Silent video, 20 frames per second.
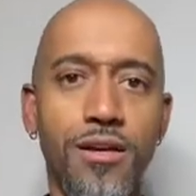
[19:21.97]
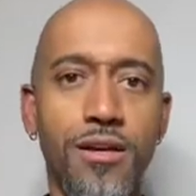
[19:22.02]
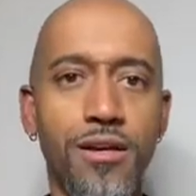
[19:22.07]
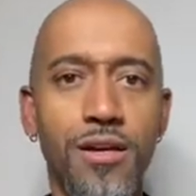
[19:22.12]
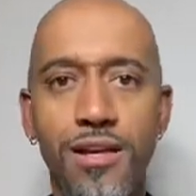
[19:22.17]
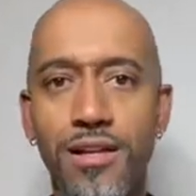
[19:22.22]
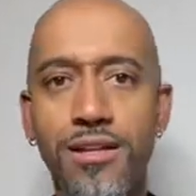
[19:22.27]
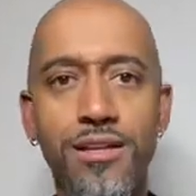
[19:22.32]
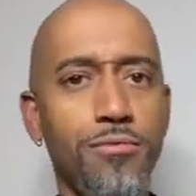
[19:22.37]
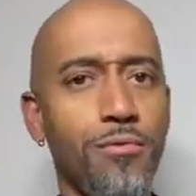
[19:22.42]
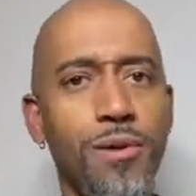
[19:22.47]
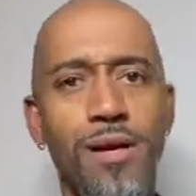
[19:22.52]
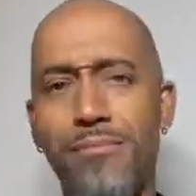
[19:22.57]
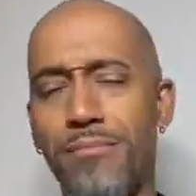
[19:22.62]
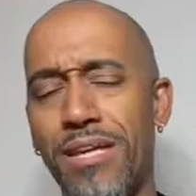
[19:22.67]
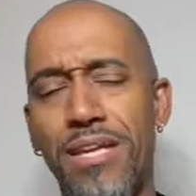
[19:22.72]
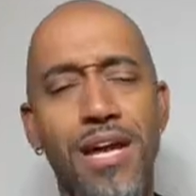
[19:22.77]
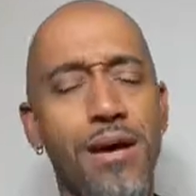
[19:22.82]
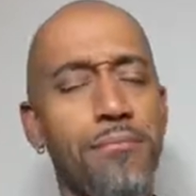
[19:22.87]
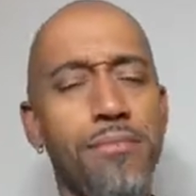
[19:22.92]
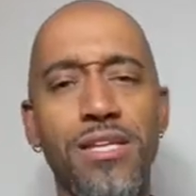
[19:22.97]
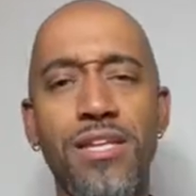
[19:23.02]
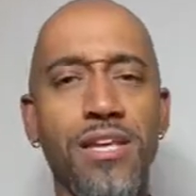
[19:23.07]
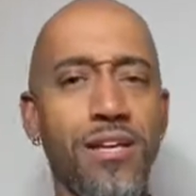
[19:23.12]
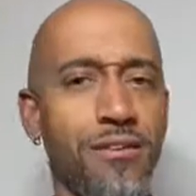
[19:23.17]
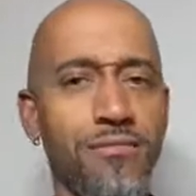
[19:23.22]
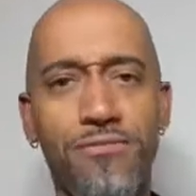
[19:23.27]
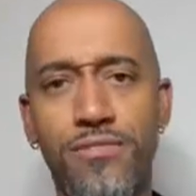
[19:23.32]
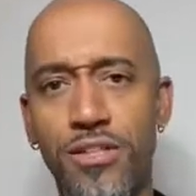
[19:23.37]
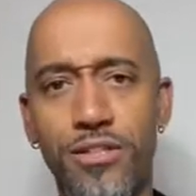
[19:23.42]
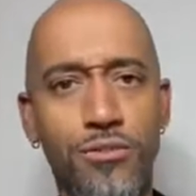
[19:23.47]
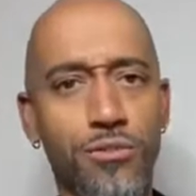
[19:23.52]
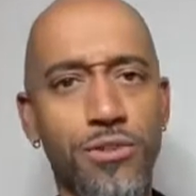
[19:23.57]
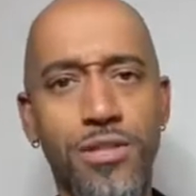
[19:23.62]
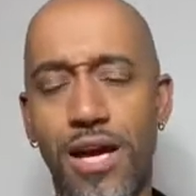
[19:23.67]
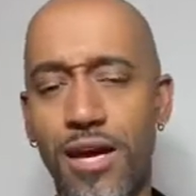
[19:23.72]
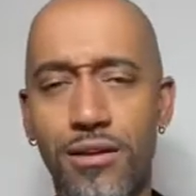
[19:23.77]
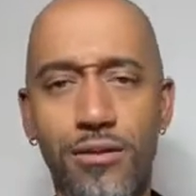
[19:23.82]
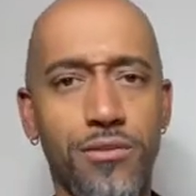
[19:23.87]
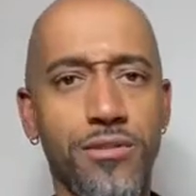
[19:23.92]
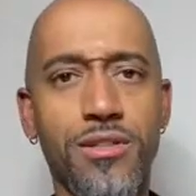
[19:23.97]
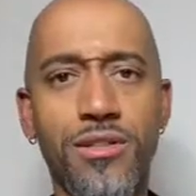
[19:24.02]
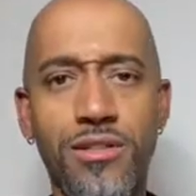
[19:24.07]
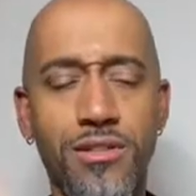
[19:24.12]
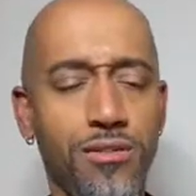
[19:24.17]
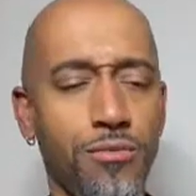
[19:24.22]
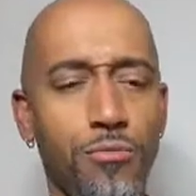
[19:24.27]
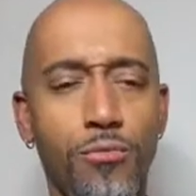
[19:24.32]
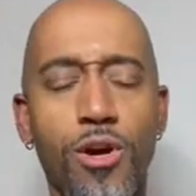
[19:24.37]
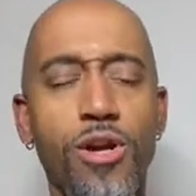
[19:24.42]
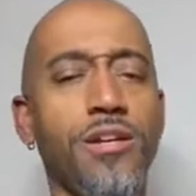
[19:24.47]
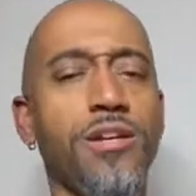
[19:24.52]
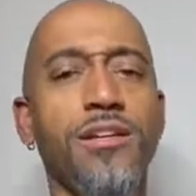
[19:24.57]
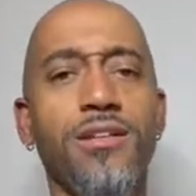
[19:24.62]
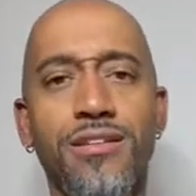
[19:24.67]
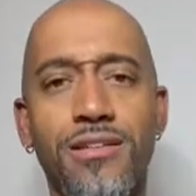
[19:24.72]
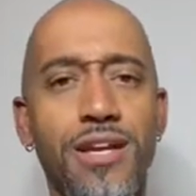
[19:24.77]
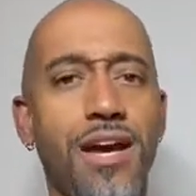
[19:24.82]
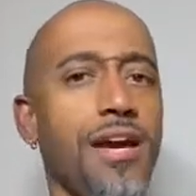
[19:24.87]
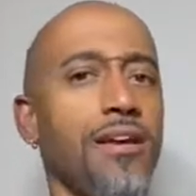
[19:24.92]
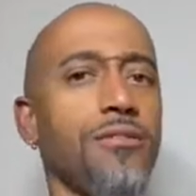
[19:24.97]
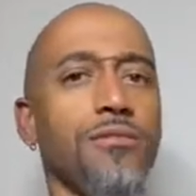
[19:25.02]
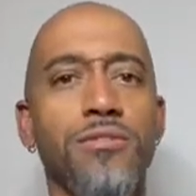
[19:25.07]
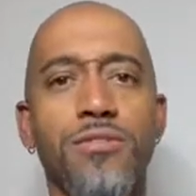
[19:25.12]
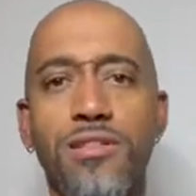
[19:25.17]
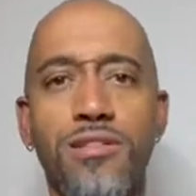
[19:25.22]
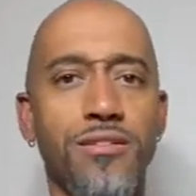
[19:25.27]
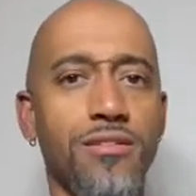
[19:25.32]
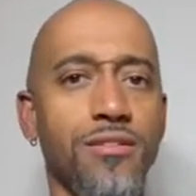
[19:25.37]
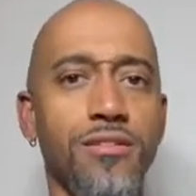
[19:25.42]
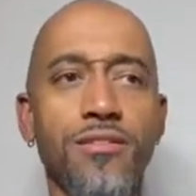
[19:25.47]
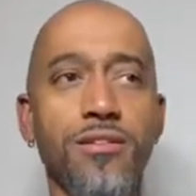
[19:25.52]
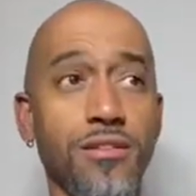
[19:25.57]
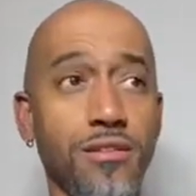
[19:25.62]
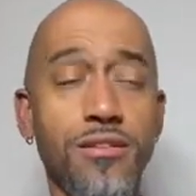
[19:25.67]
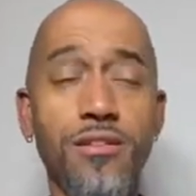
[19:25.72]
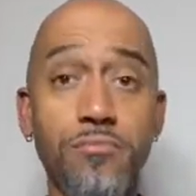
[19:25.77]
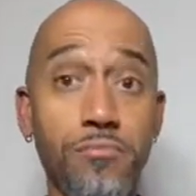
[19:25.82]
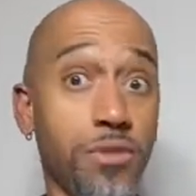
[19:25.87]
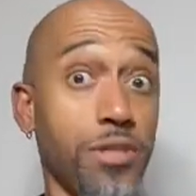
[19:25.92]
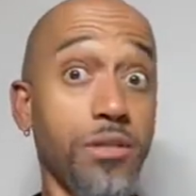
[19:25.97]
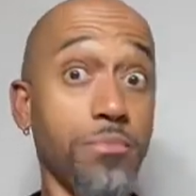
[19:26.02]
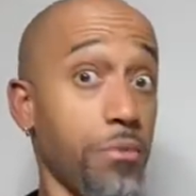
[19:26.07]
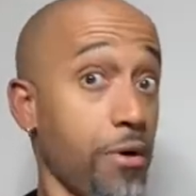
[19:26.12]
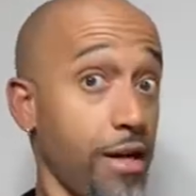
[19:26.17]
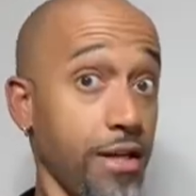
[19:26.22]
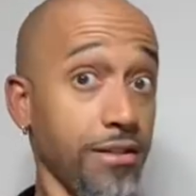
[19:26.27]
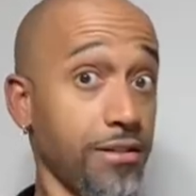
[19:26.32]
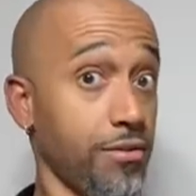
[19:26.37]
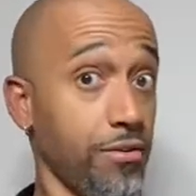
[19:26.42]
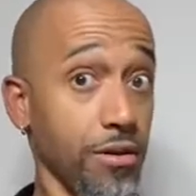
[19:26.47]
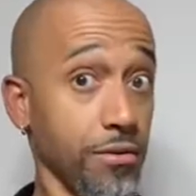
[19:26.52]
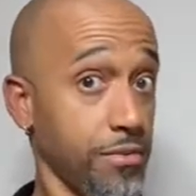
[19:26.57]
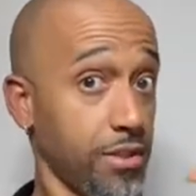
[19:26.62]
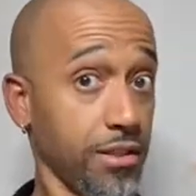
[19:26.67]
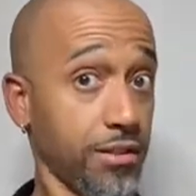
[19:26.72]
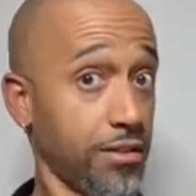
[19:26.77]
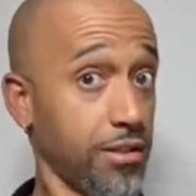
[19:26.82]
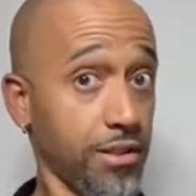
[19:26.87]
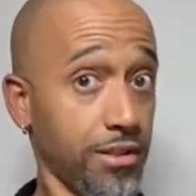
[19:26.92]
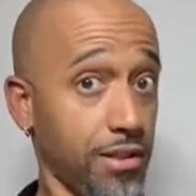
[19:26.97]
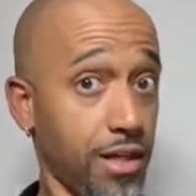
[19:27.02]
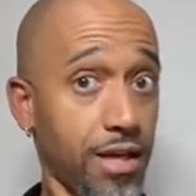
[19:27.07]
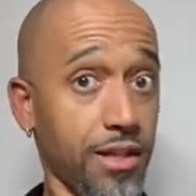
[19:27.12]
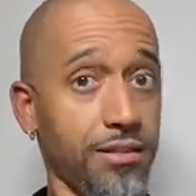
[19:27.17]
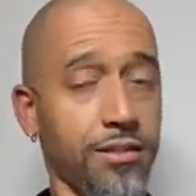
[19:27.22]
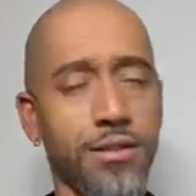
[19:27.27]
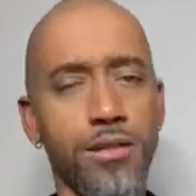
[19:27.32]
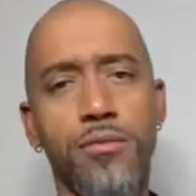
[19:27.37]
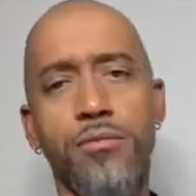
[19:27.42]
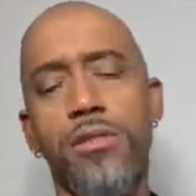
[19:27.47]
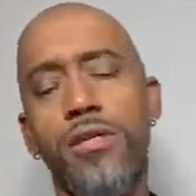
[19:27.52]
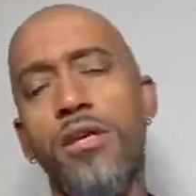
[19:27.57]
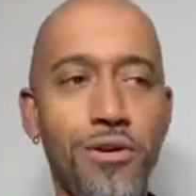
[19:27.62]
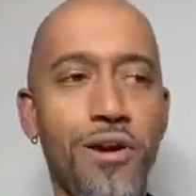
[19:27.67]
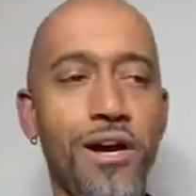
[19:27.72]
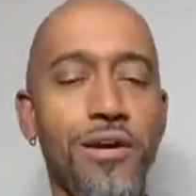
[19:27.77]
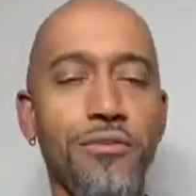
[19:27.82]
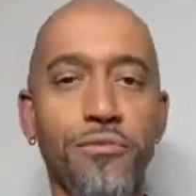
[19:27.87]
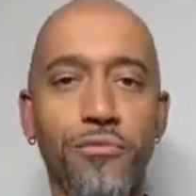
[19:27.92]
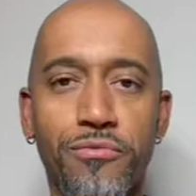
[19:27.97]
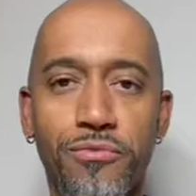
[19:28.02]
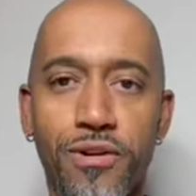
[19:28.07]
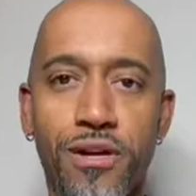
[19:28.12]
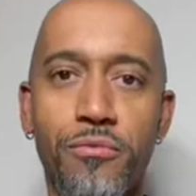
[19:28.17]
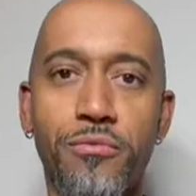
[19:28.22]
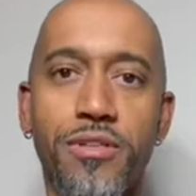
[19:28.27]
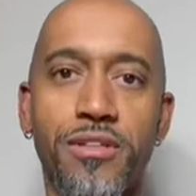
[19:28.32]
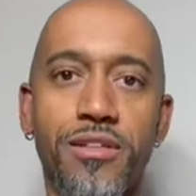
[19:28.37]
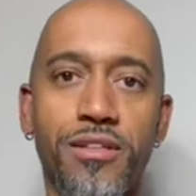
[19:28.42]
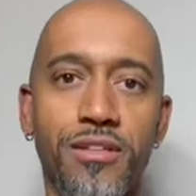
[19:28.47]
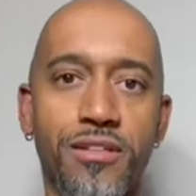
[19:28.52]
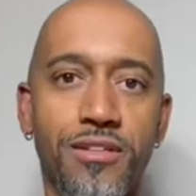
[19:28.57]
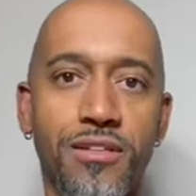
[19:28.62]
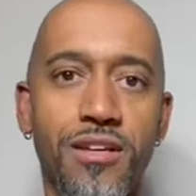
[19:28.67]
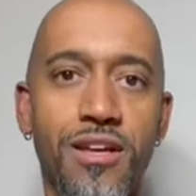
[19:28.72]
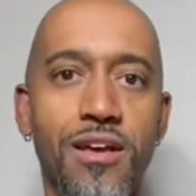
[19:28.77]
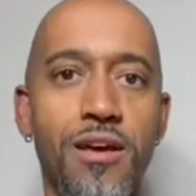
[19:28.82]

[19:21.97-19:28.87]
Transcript: And these may not be the official titles. These are working titles. These are just brainstorm, just concepts. I'll have some fun with this.